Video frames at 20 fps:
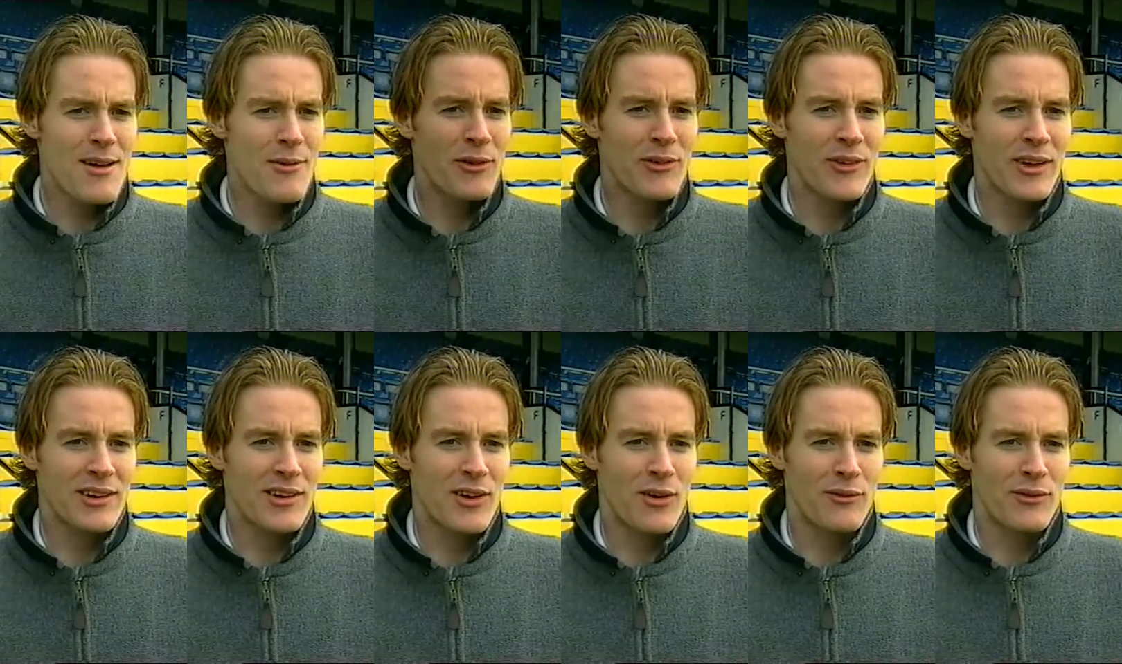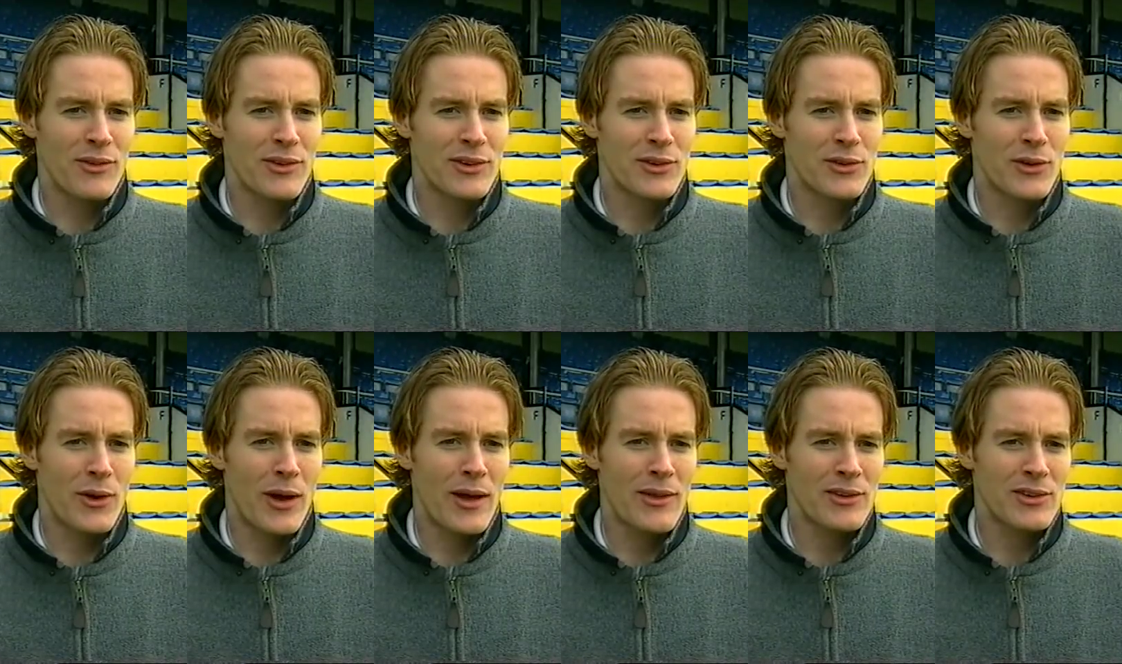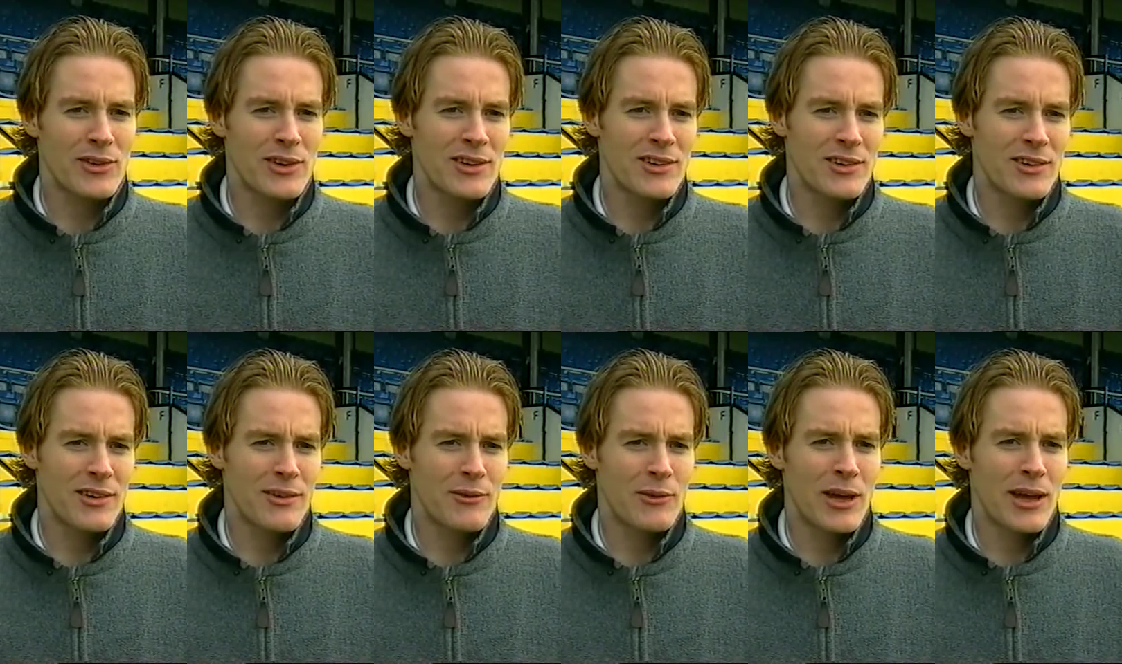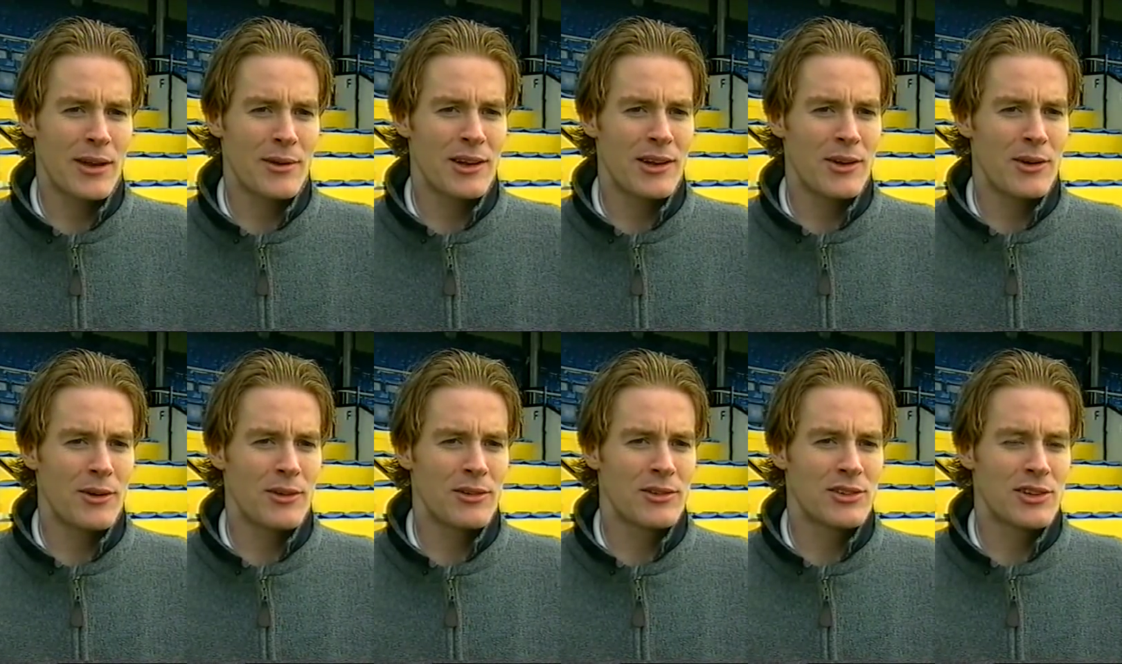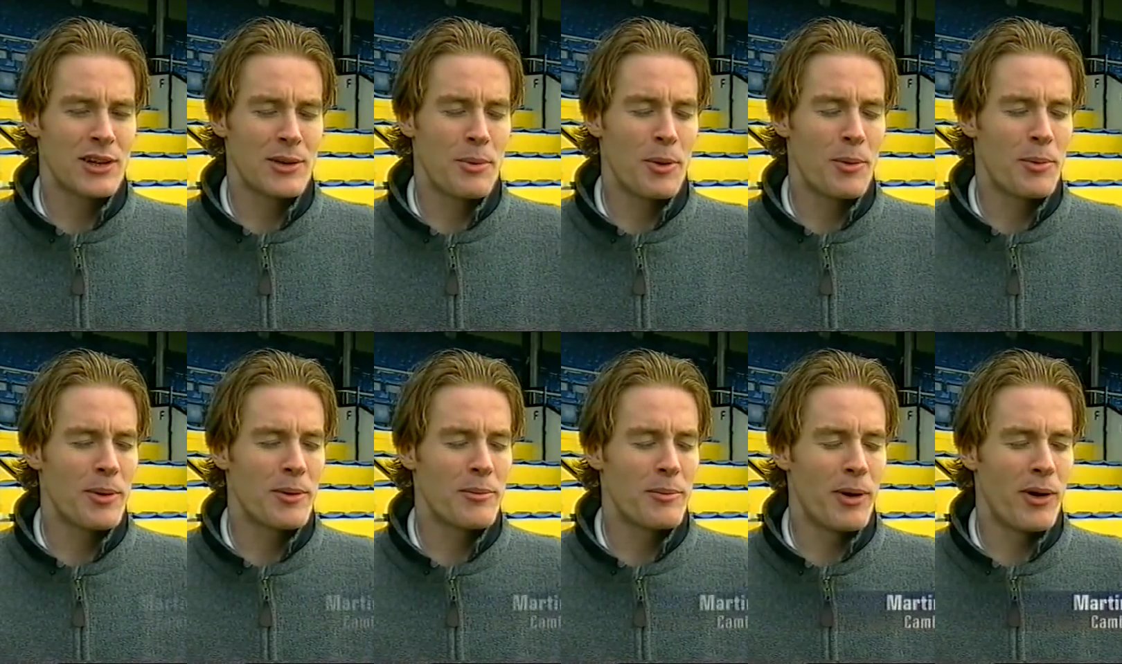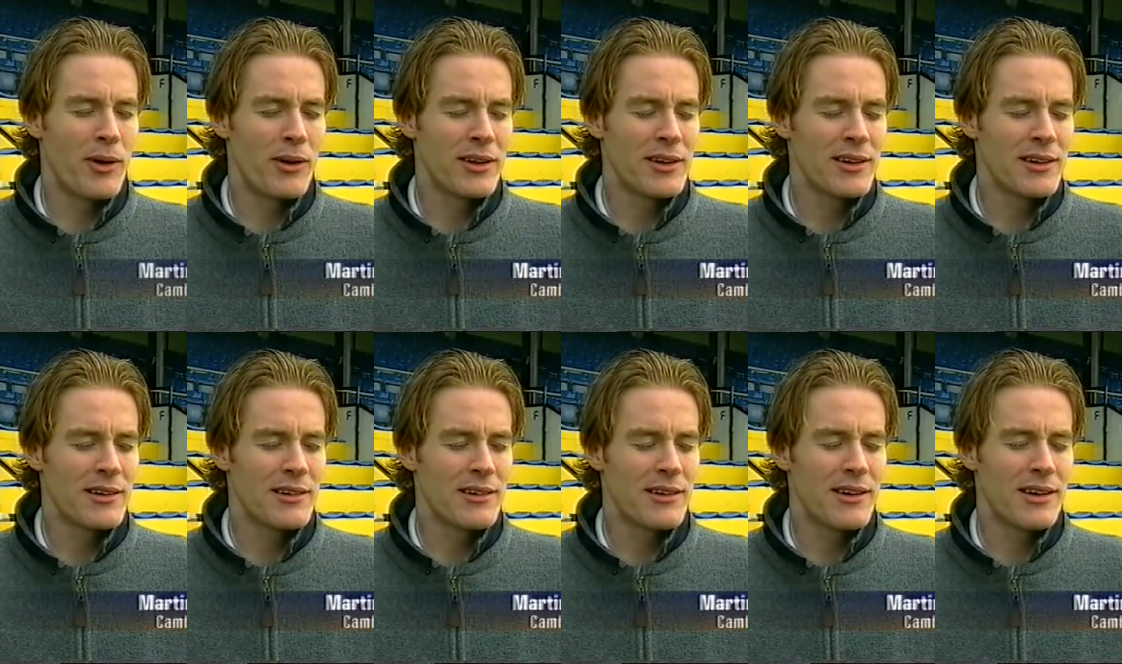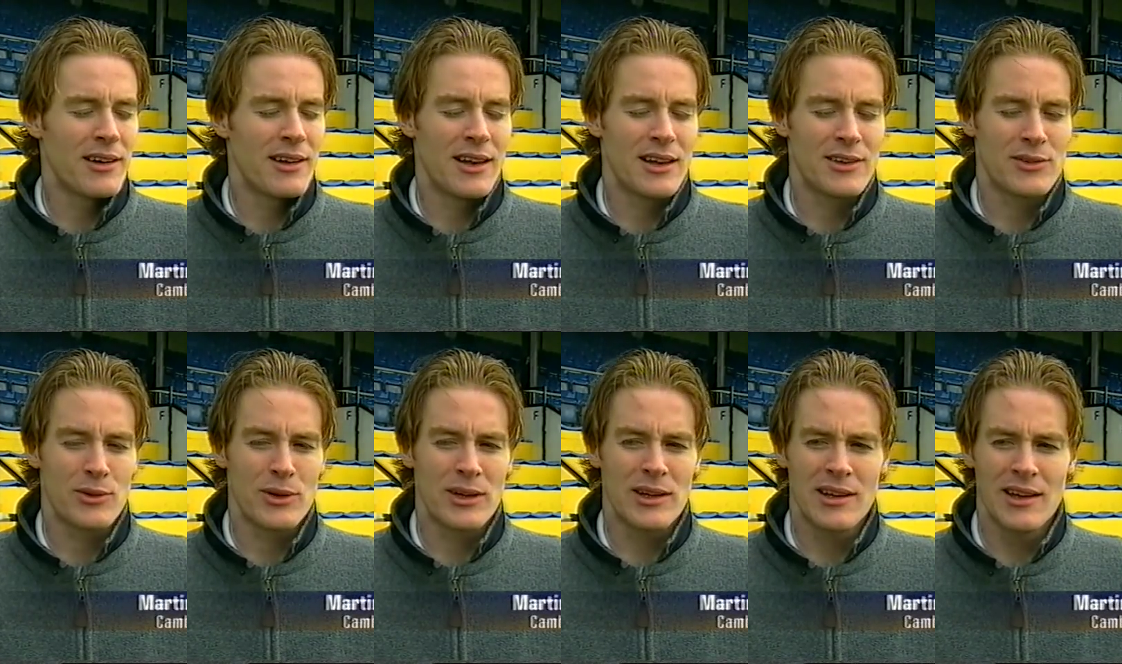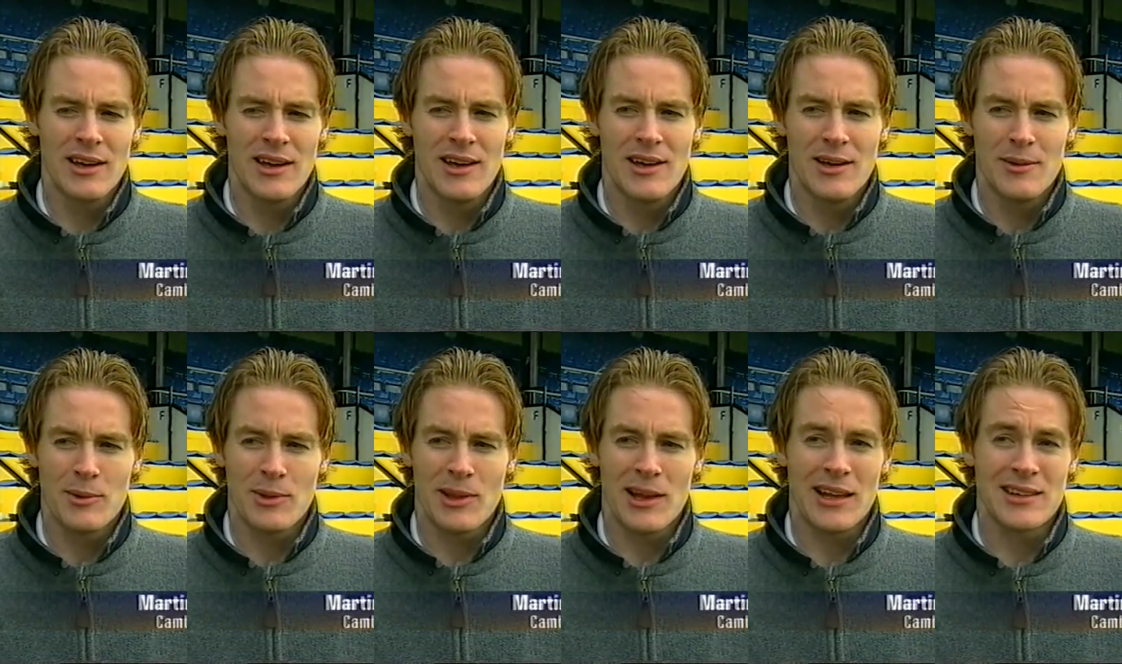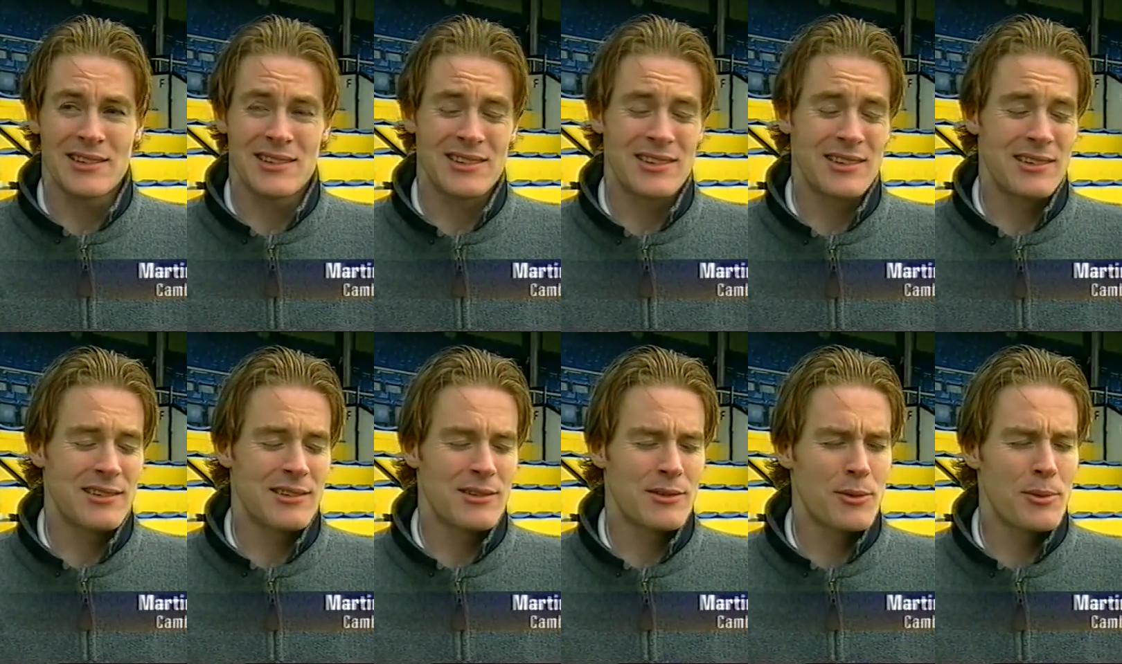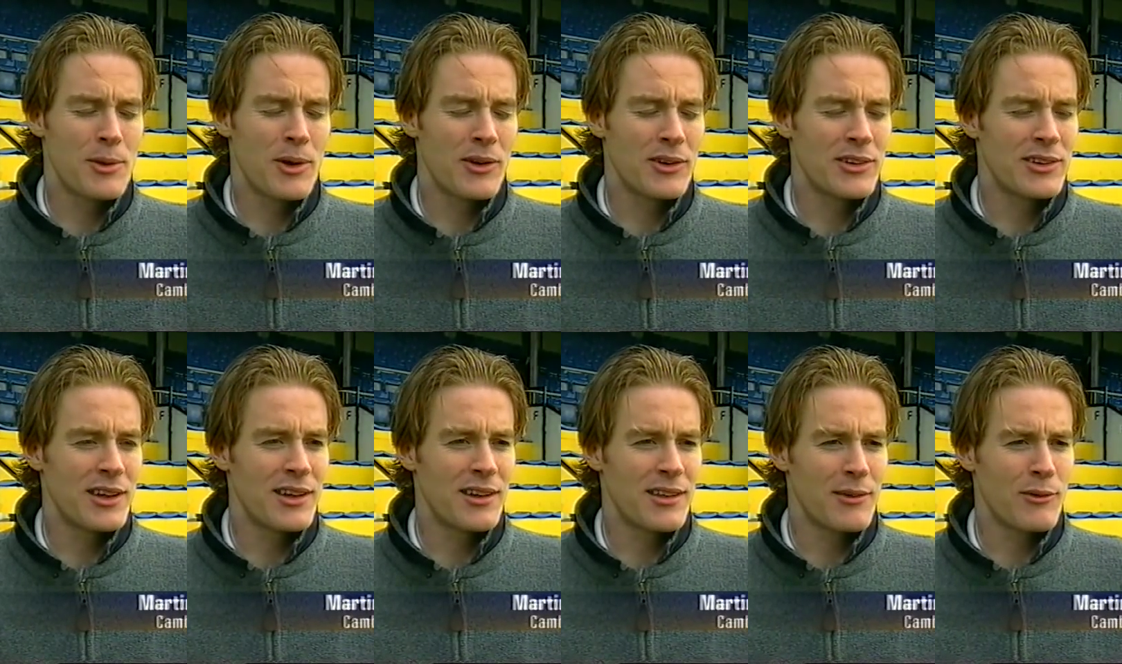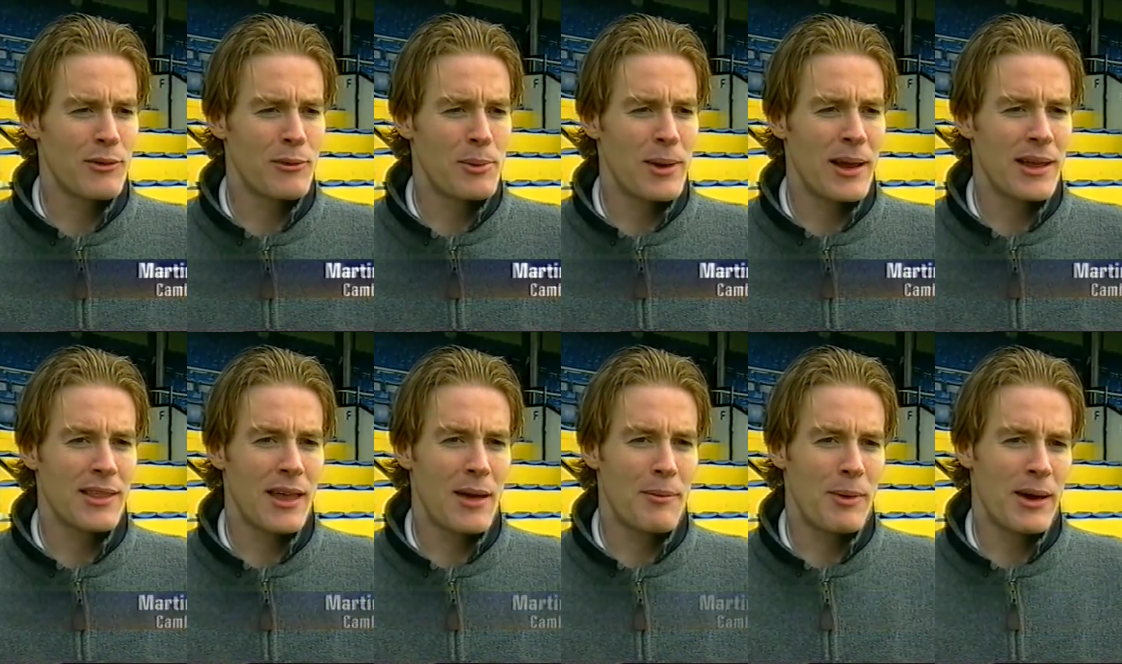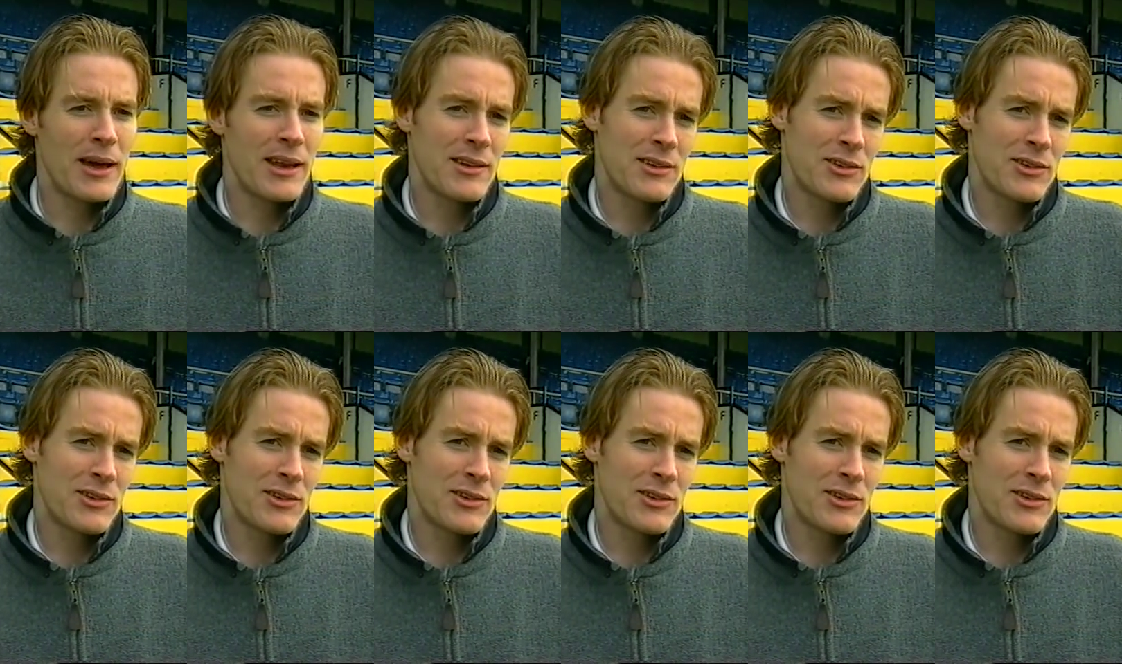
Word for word: We've had confidence throughout the season, and we had a little slip-up at Barnet last week, but the lads, to be honest, didn't think we played that bad.